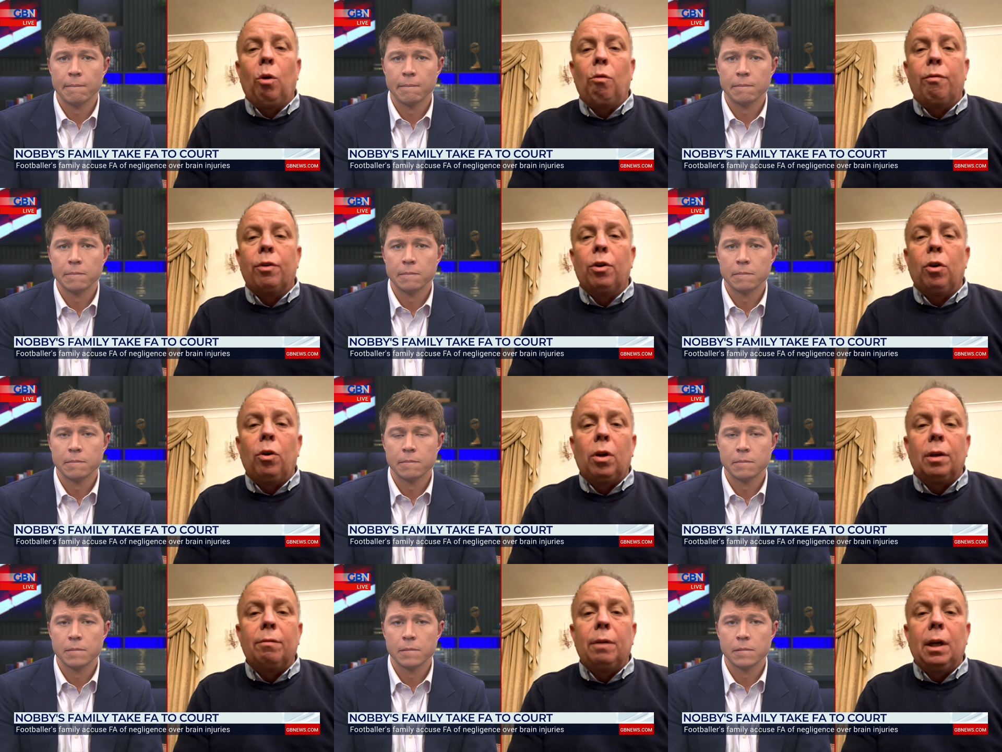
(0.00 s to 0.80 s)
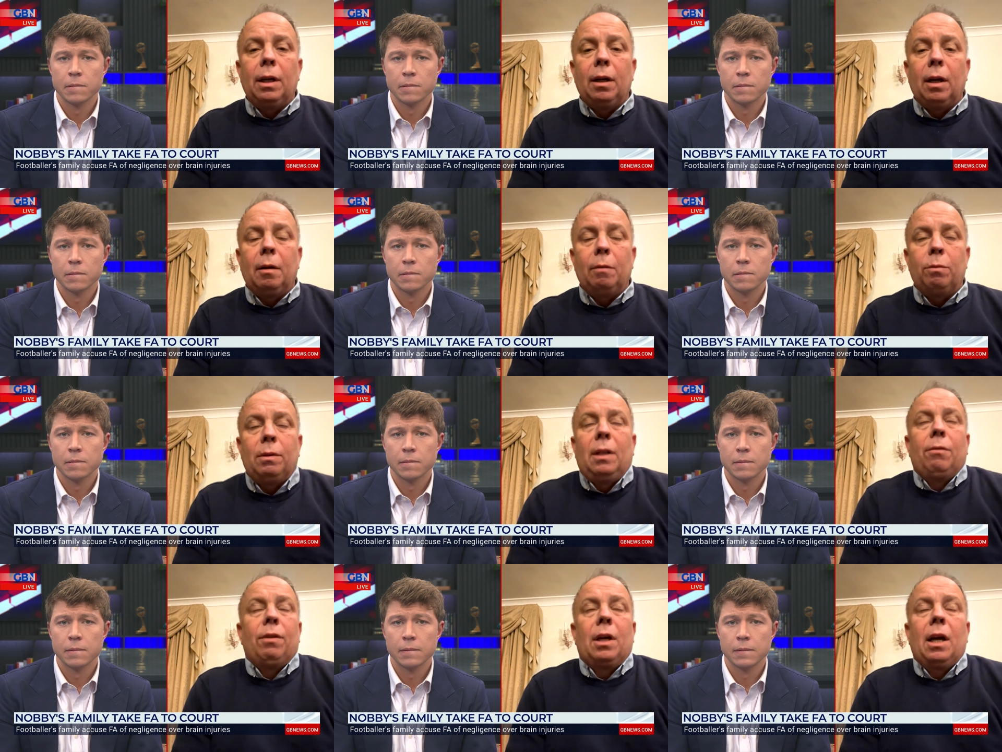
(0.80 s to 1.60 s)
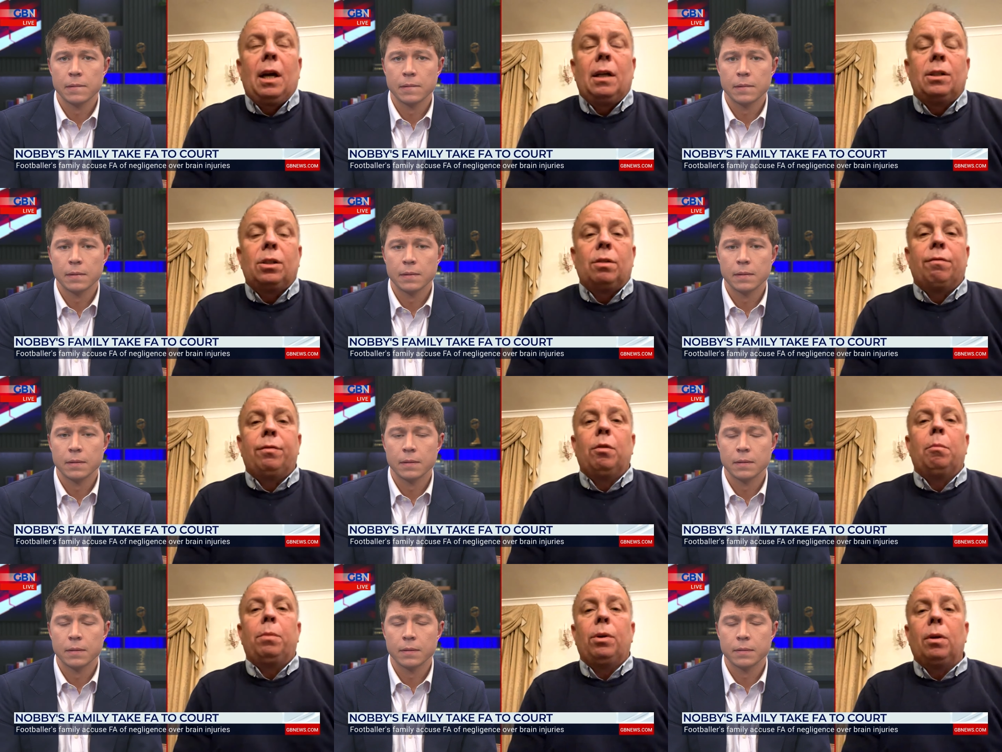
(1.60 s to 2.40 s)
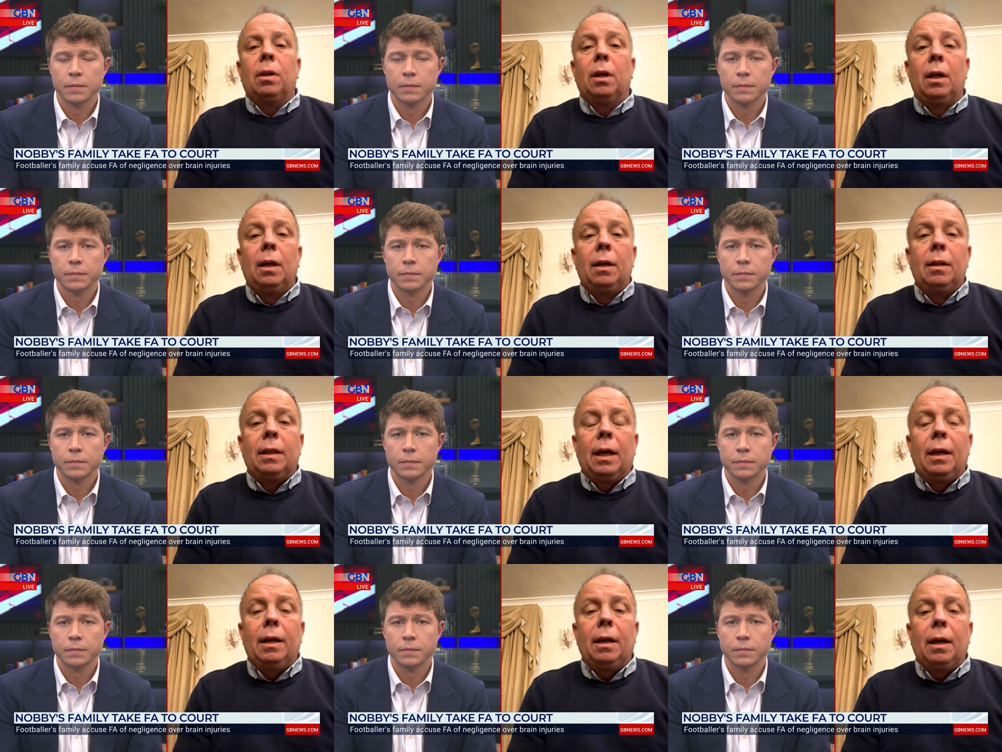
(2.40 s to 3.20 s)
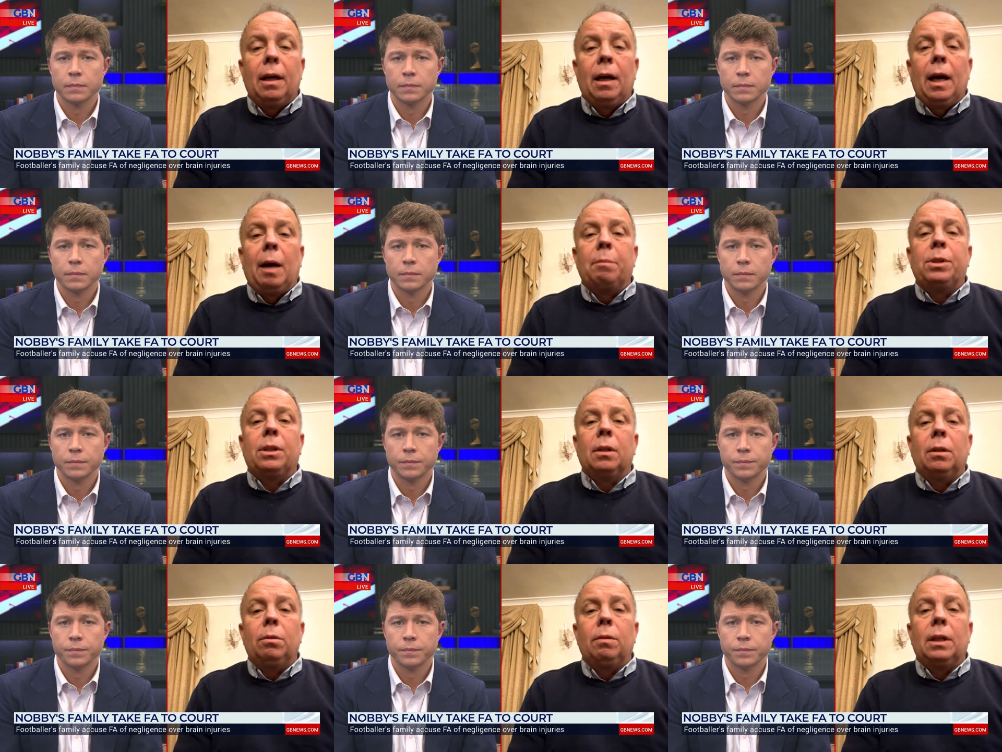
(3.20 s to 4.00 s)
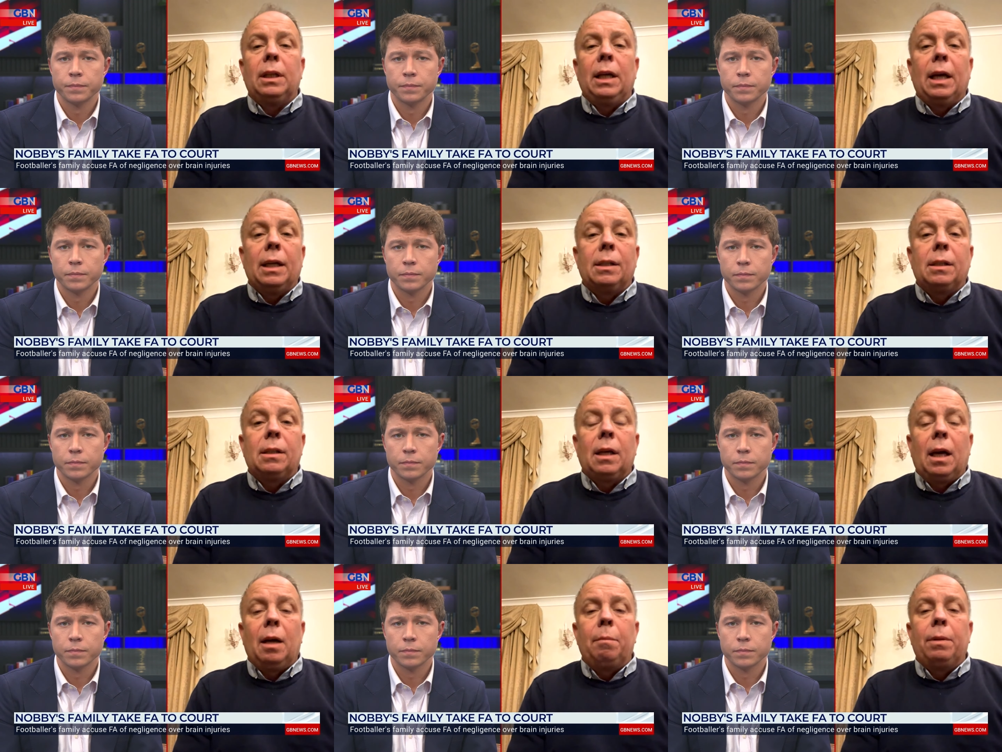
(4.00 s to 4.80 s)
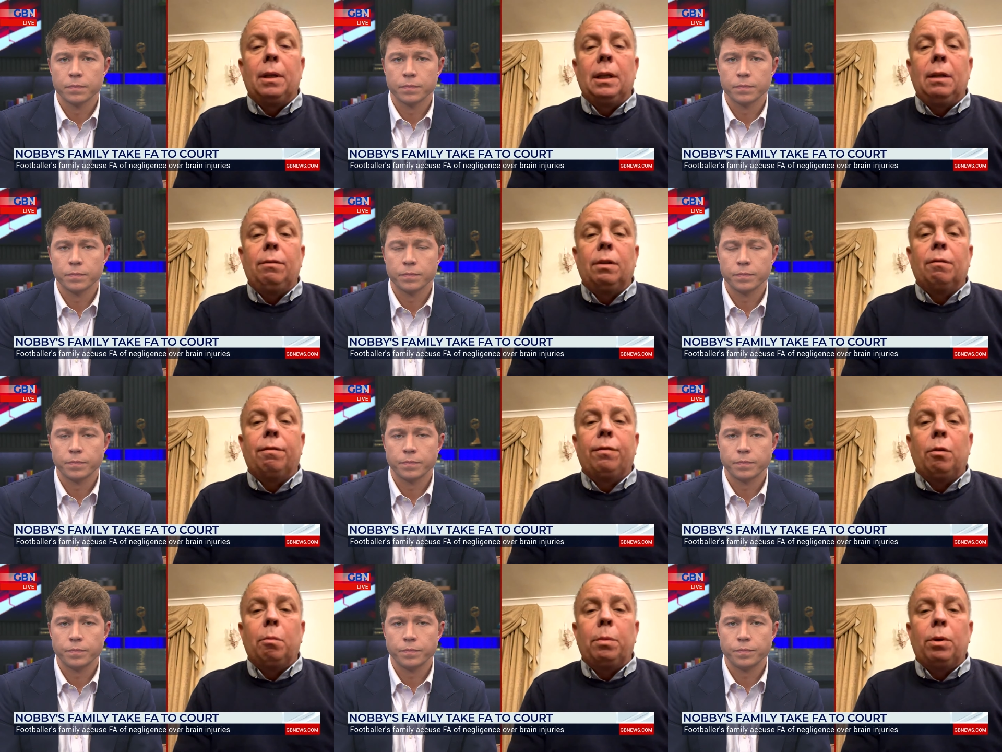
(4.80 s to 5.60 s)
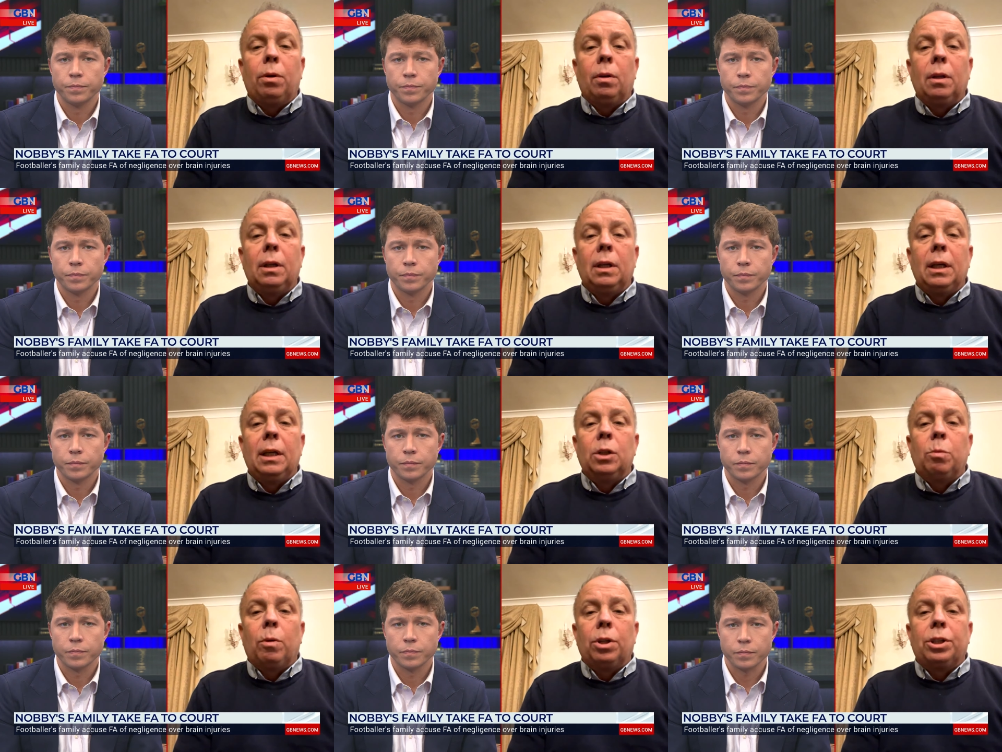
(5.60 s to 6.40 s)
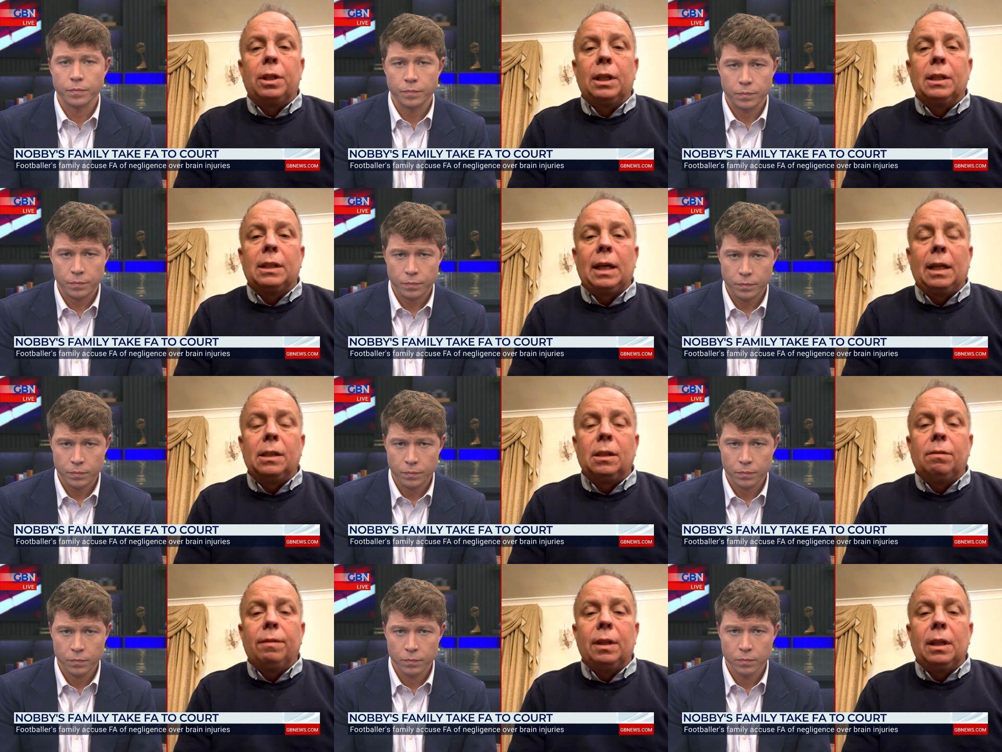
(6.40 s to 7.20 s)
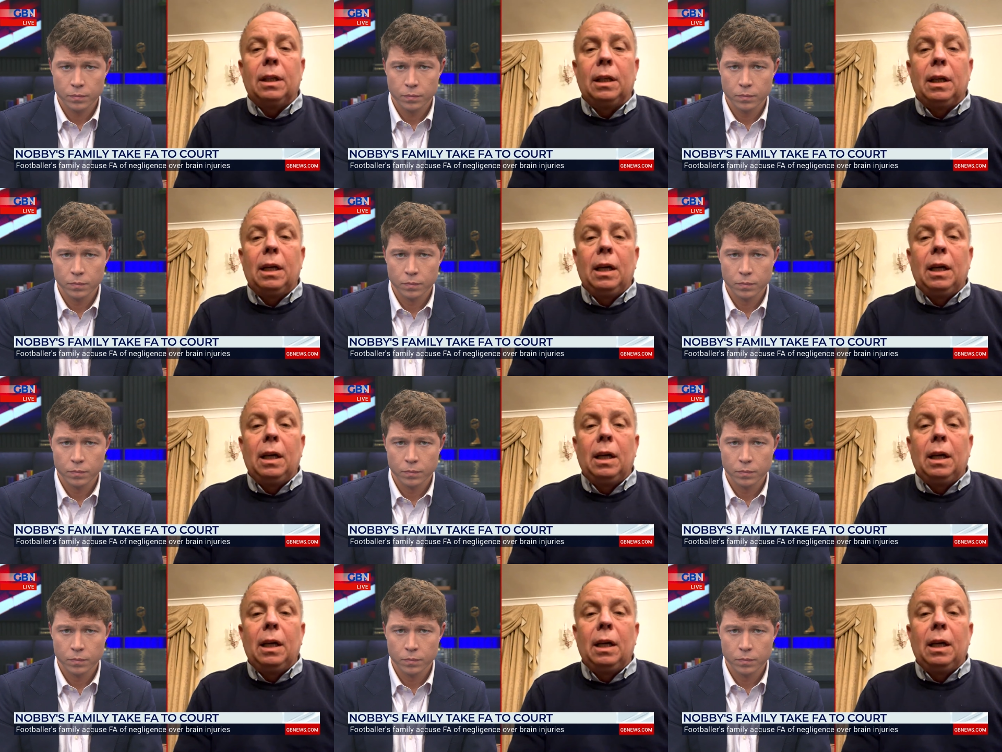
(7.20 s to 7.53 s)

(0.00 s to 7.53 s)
Speaker 1: it overall in, in, with regards to football, then absolutely yes. I believe that football is washing its hands of it.